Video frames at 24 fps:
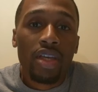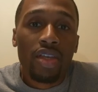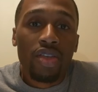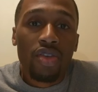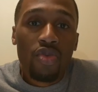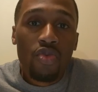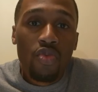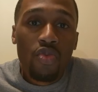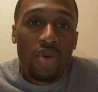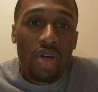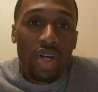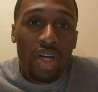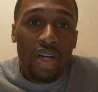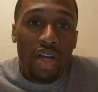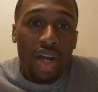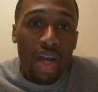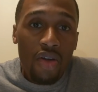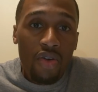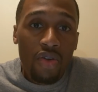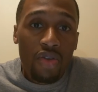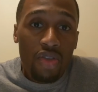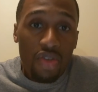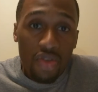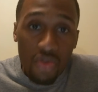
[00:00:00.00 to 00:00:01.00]
You want
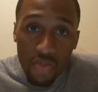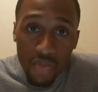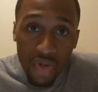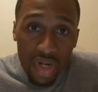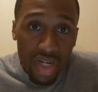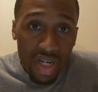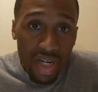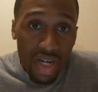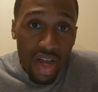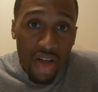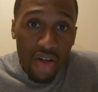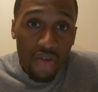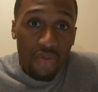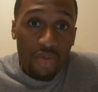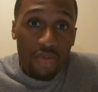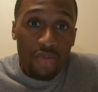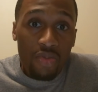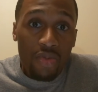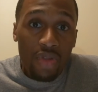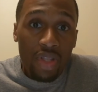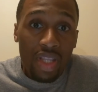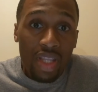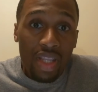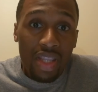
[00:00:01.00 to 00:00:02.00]
to know
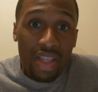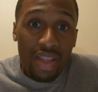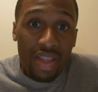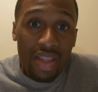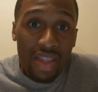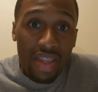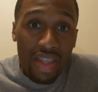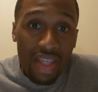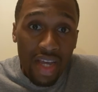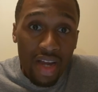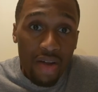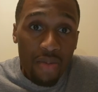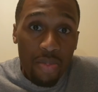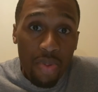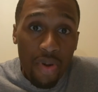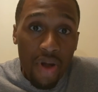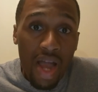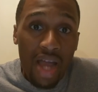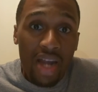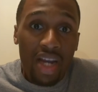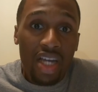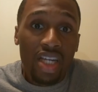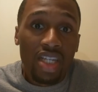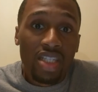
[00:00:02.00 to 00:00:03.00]
their
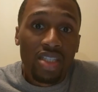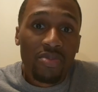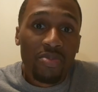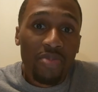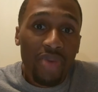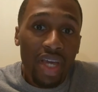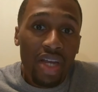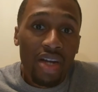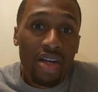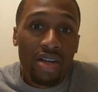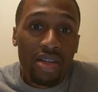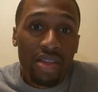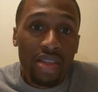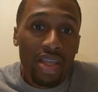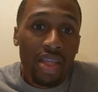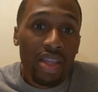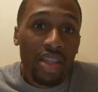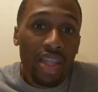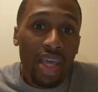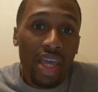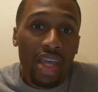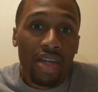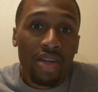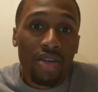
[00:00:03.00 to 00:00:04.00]
products better than
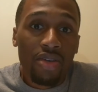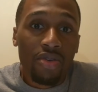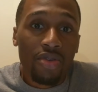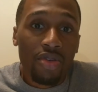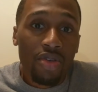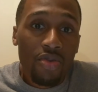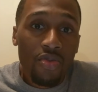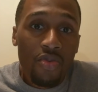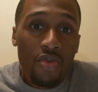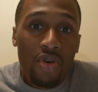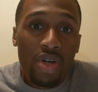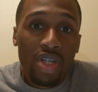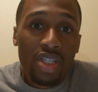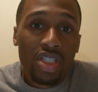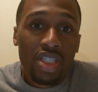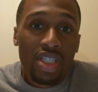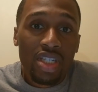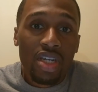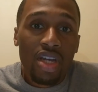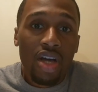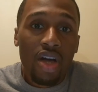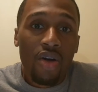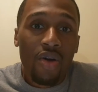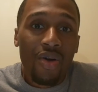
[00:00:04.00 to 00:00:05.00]
they do. You want to
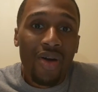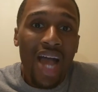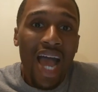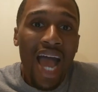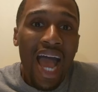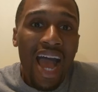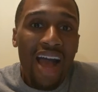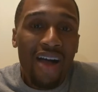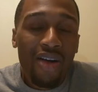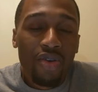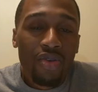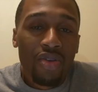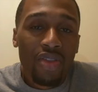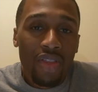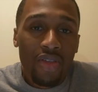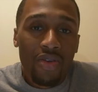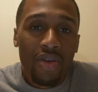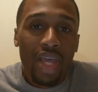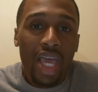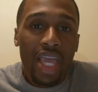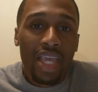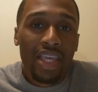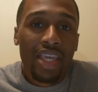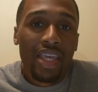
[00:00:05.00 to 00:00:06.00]
know how do
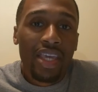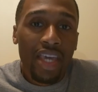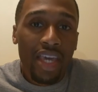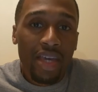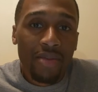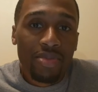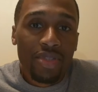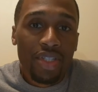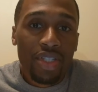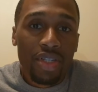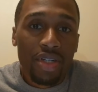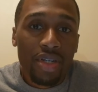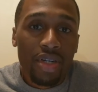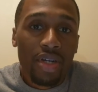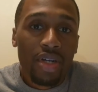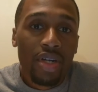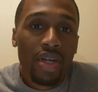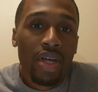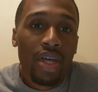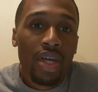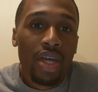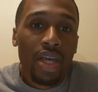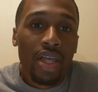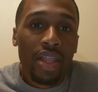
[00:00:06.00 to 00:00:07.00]
they capture
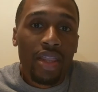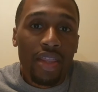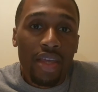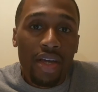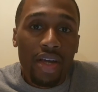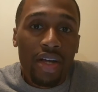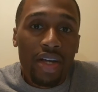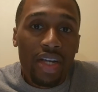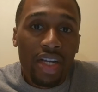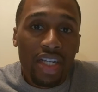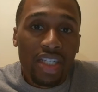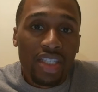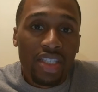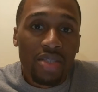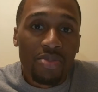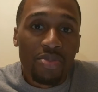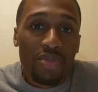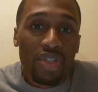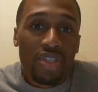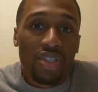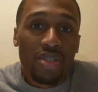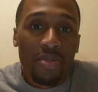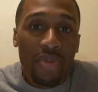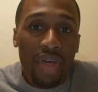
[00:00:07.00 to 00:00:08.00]
their
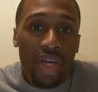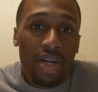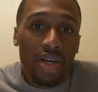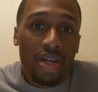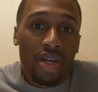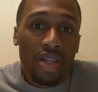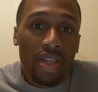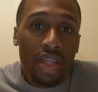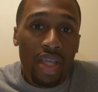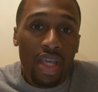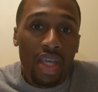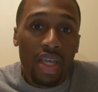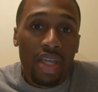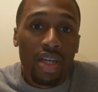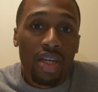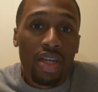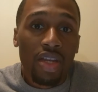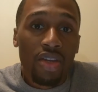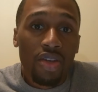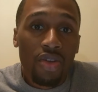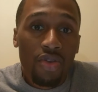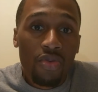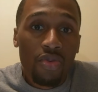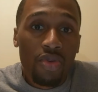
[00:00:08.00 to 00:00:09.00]
customers better than
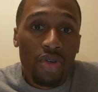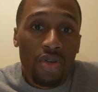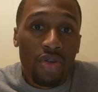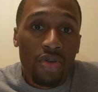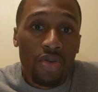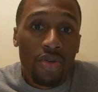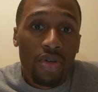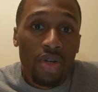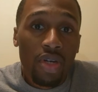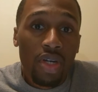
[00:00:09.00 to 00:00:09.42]
you do.